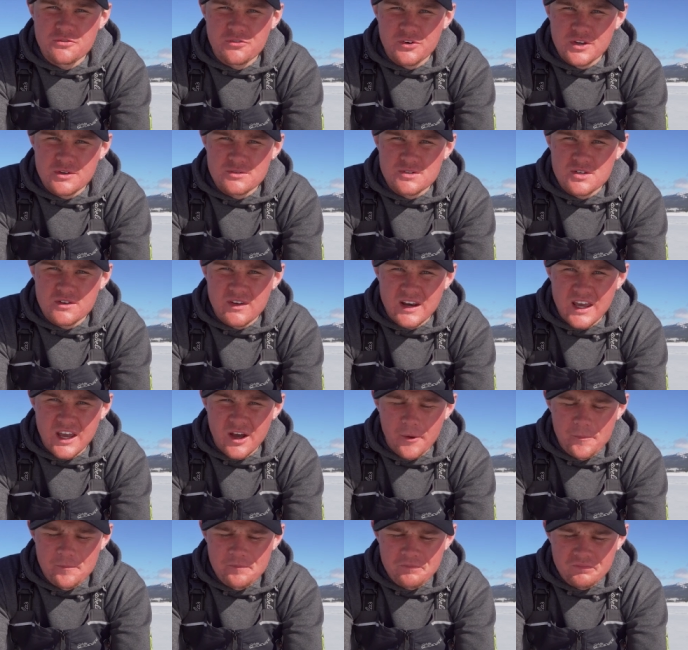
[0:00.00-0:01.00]
to do for YouTube
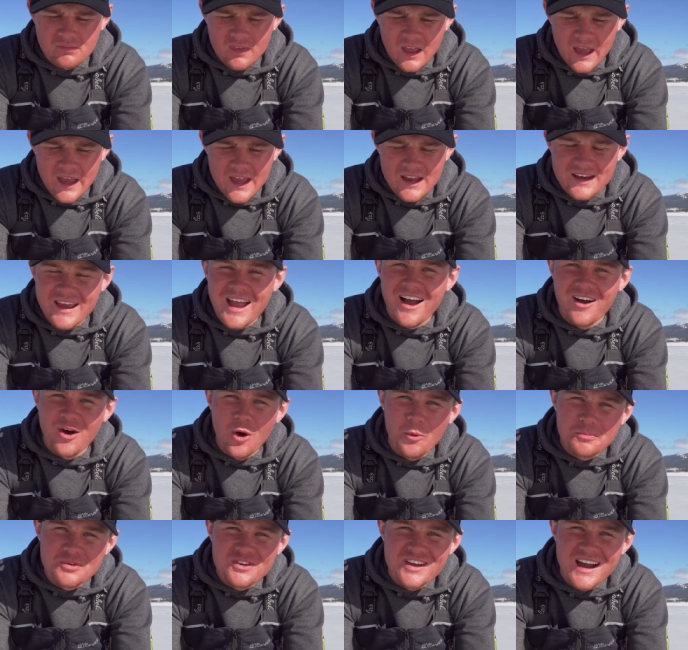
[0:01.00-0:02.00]
video. And yeah,
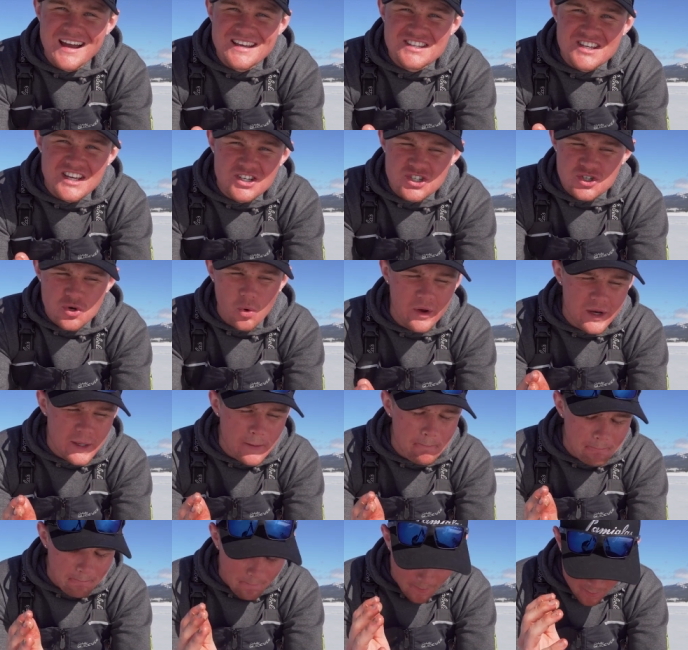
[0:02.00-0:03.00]
hope you guys
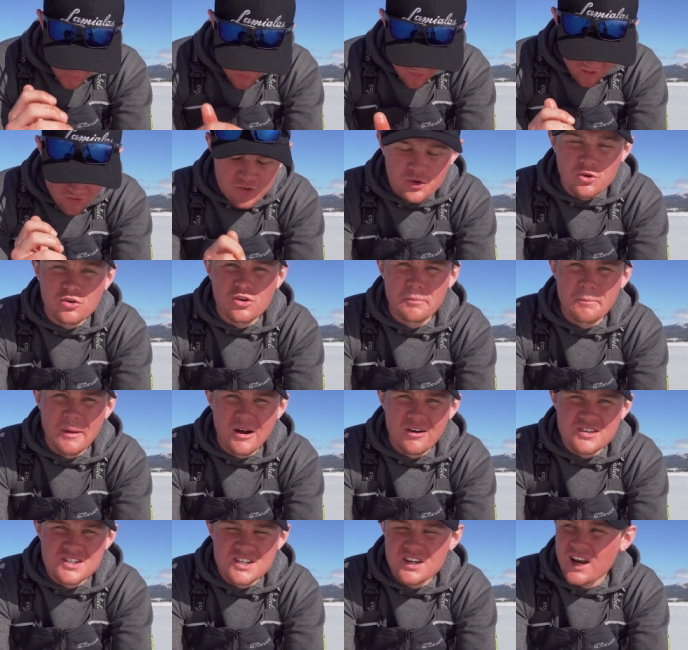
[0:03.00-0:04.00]
enjoyed this little
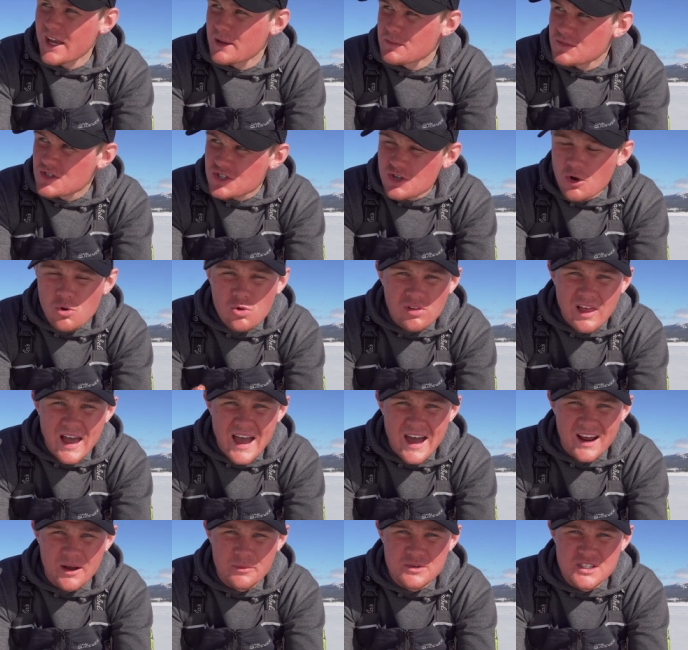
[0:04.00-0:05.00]
comparison. I am so
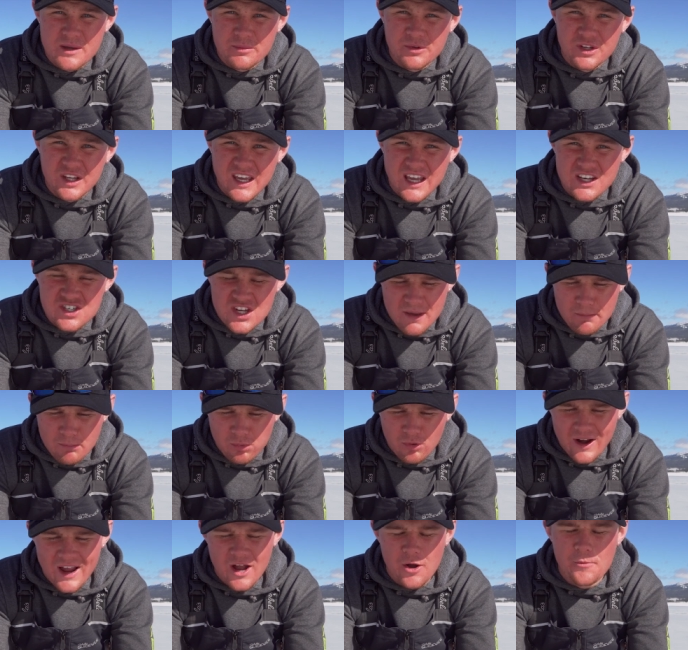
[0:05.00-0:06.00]
glad I was able to catch a
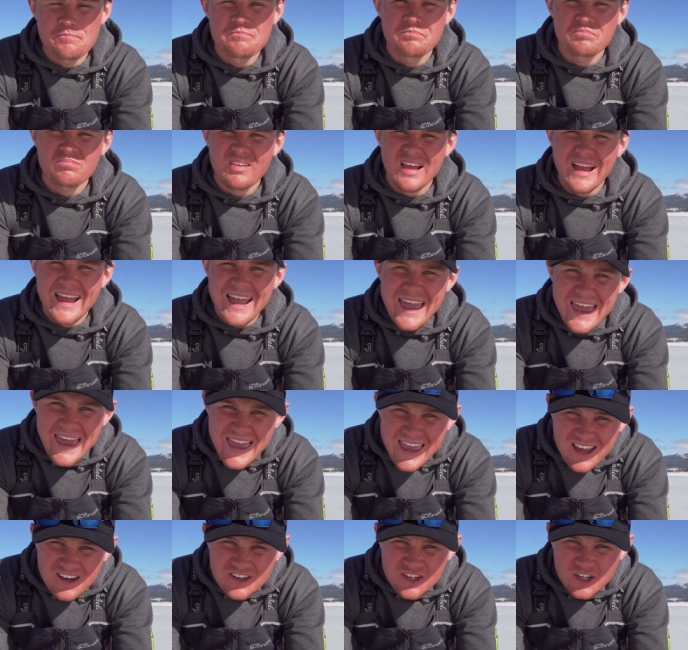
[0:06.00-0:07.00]
brown
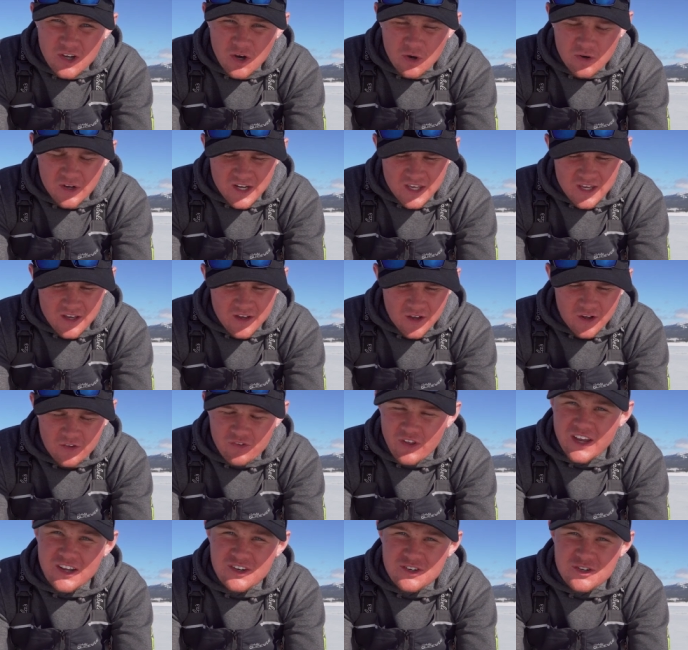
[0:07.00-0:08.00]
and a kokanee,
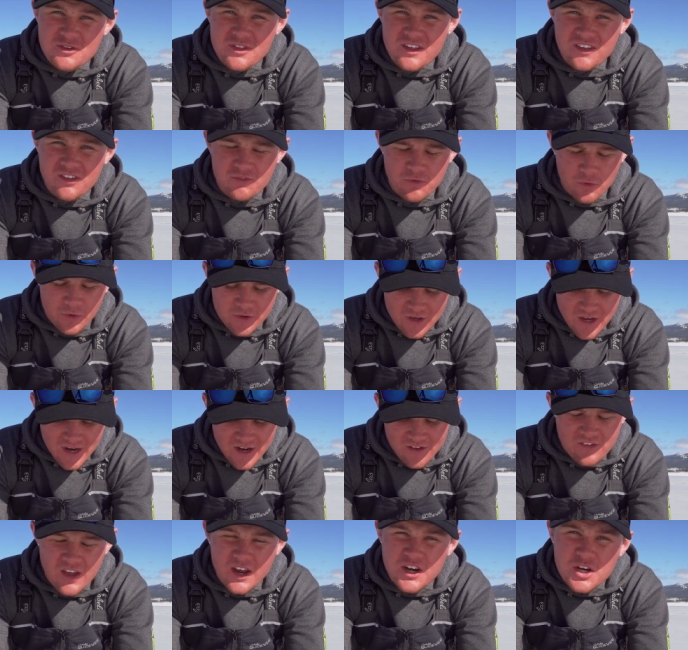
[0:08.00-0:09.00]
so I could do this for you
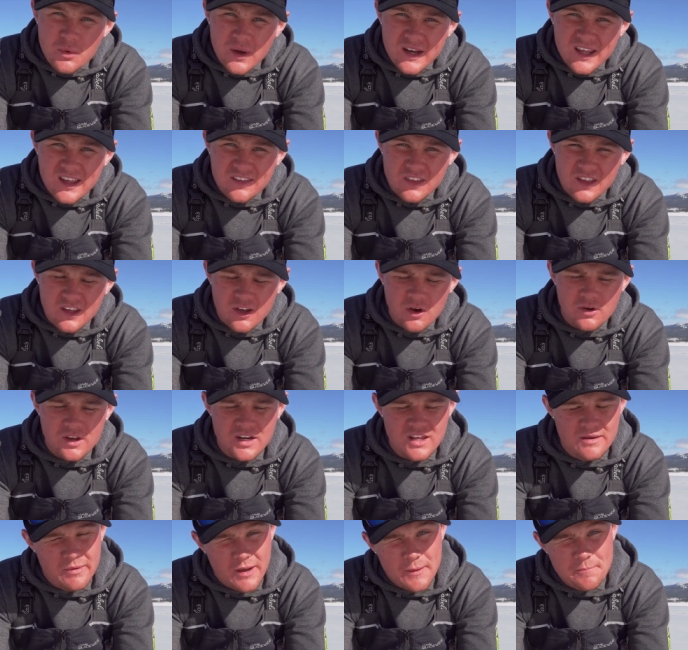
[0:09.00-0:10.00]
guys. I knew I'd get the
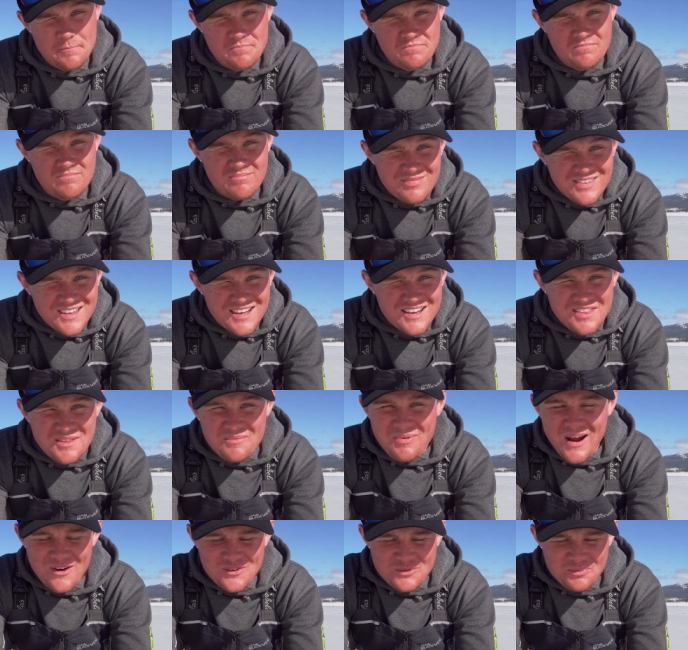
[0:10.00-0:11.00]
kokanee, but
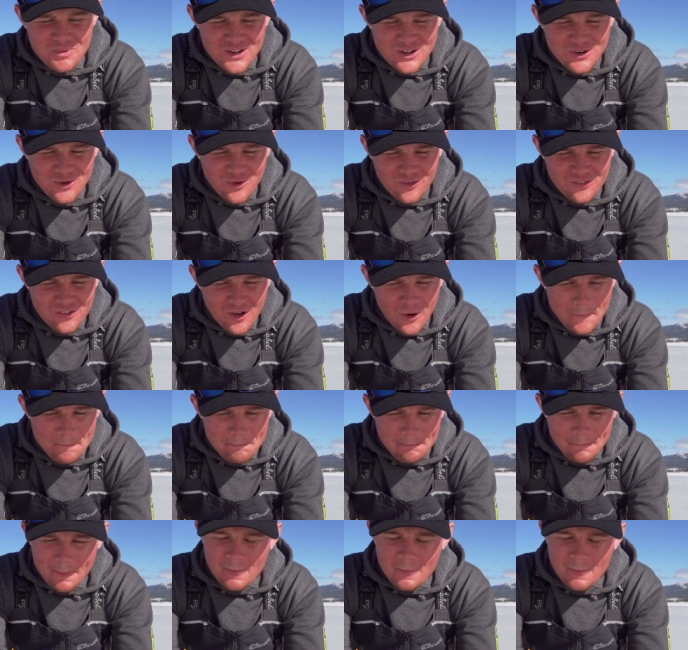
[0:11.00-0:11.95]
the brown was pretty cool, so